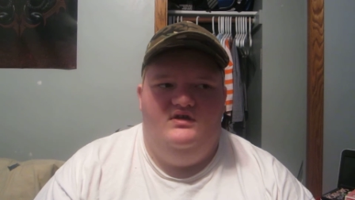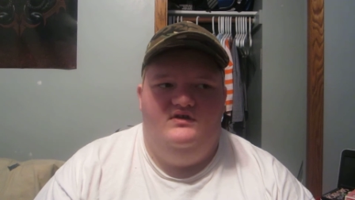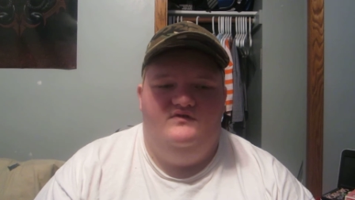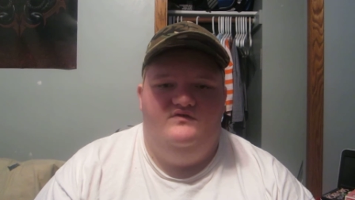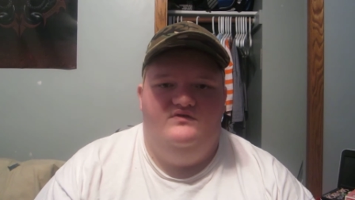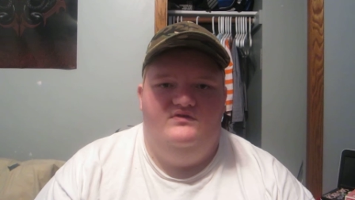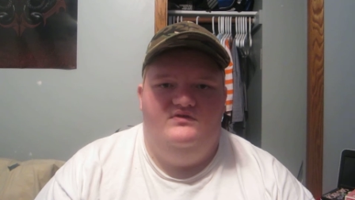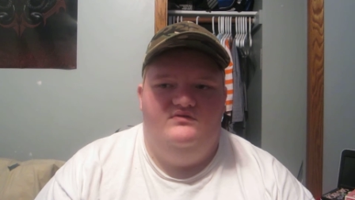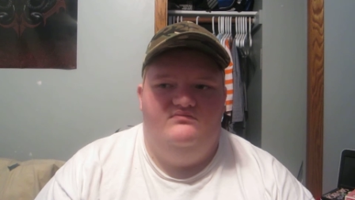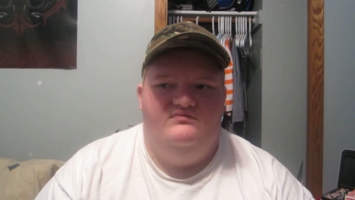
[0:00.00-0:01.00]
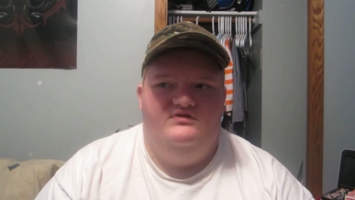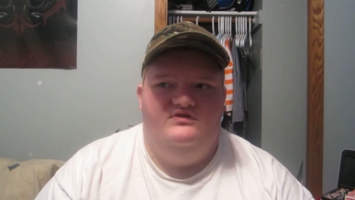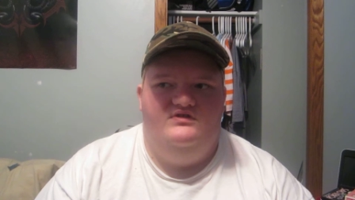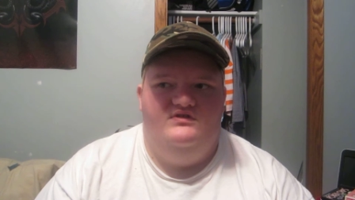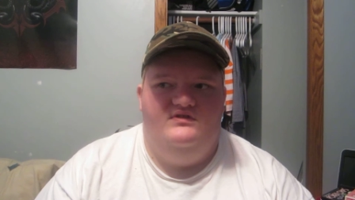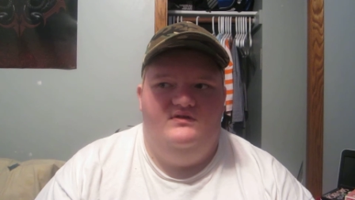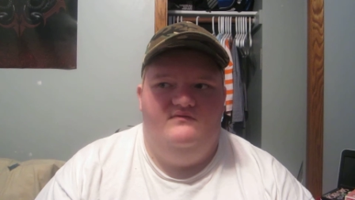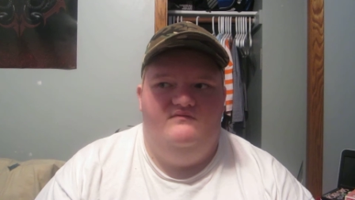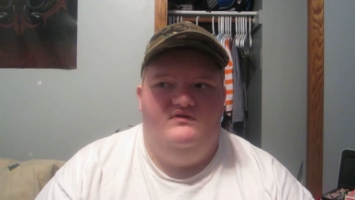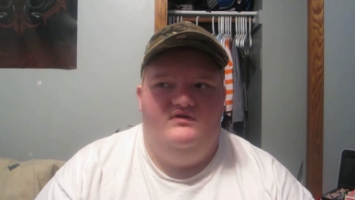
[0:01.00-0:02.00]
actually um and then uh,
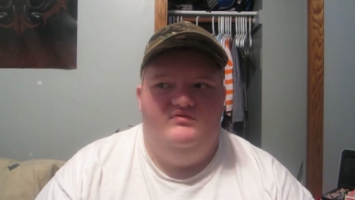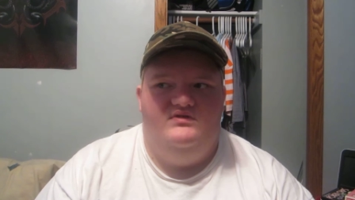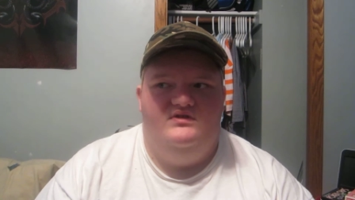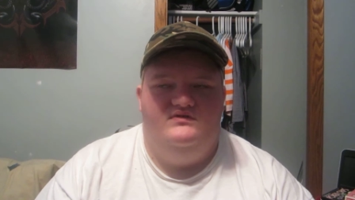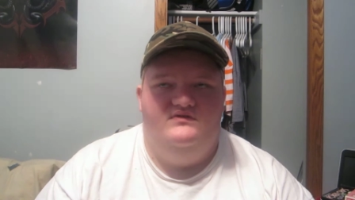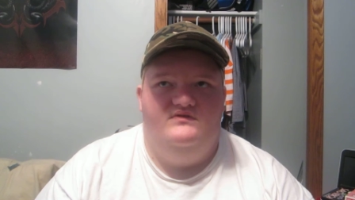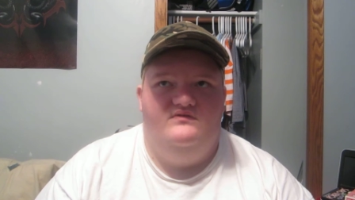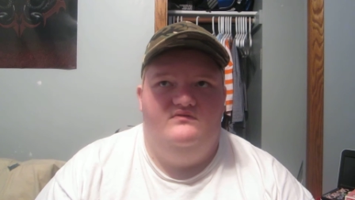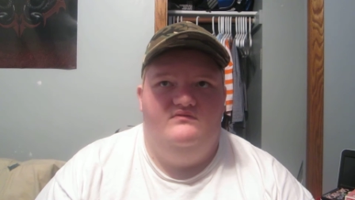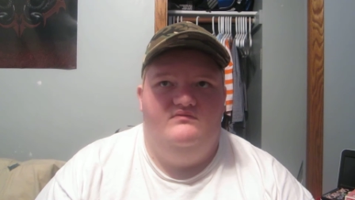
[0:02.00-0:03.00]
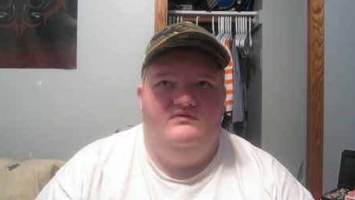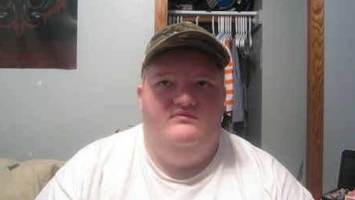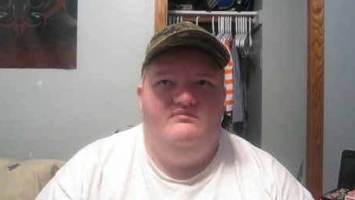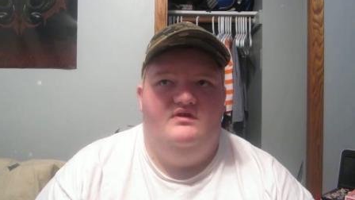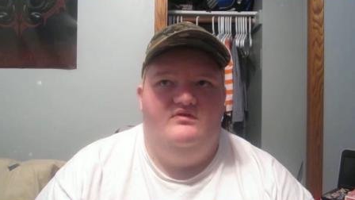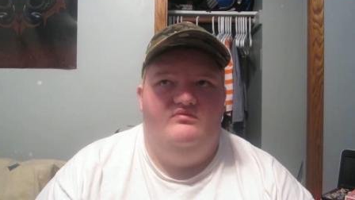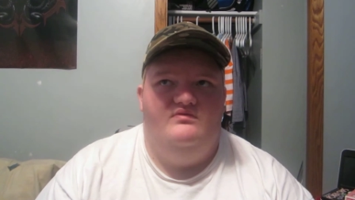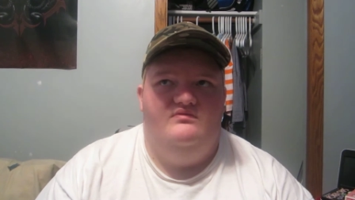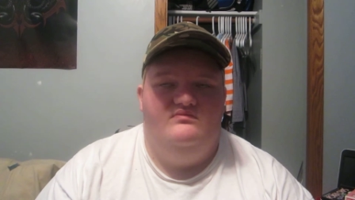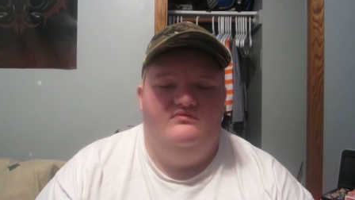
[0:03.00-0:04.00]
what I would like to do with my
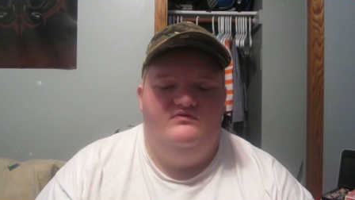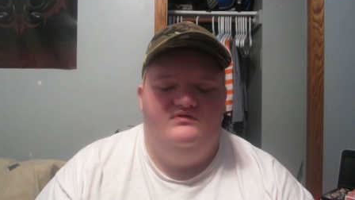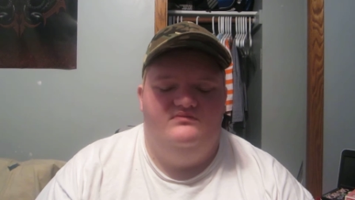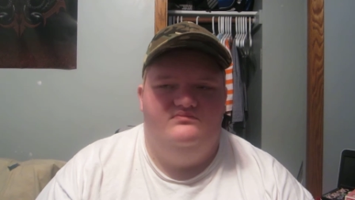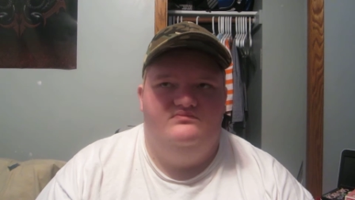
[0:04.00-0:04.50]
well